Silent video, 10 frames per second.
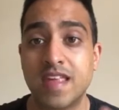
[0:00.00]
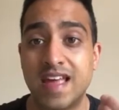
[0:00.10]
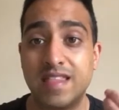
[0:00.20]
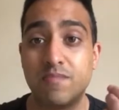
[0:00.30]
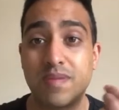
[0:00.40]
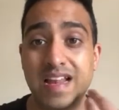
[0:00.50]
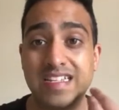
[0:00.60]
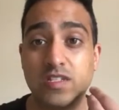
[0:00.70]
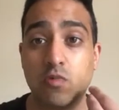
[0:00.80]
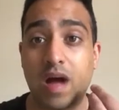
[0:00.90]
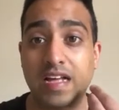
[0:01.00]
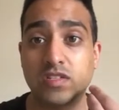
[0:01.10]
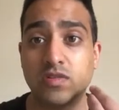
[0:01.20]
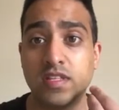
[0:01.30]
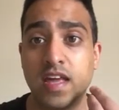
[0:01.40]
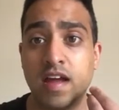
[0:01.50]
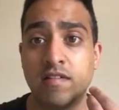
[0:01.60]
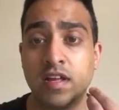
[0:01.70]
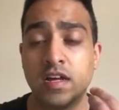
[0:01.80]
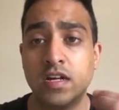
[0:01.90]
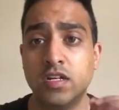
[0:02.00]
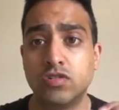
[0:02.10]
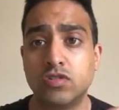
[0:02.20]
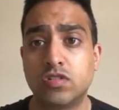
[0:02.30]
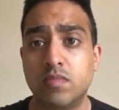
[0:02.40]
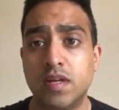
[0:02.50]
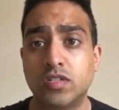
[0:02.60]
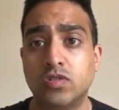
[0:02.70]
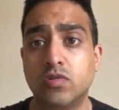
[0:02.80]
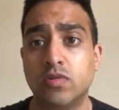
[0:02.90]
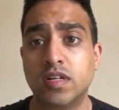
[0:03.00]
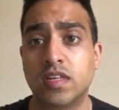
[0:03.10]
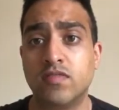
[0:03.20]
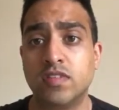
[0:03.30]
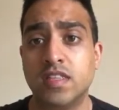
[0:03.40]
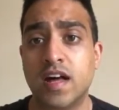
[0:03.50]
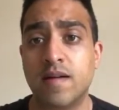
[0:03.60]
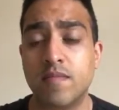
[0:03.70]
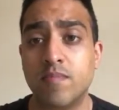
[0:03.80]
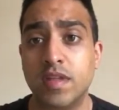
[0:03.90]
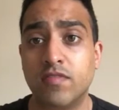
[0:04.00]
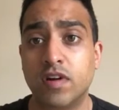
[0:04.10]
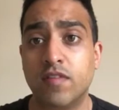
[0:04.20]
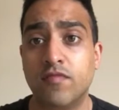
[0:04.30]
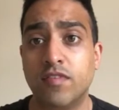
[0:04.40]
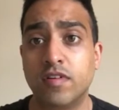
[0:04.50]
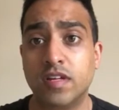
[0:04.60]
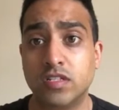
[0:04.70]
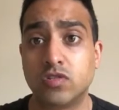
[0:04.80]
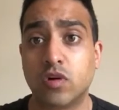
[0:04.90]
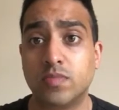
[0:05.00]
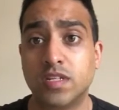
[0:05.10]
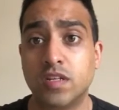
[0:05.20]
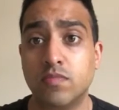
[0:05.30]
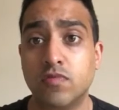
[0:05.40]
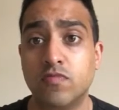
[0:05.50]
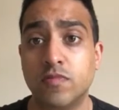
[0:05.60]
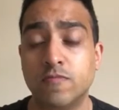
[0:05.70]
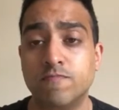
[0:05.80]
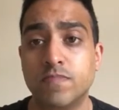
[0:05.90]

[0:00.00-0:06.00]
and then place the wax on the area just to make sure it gives you that a bit of comfort and stops any movement.